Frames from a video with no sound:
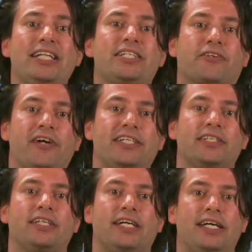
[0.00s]

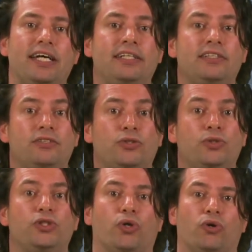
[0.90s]
integrated
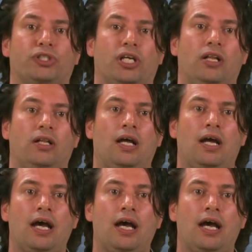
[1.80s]
into the solar cell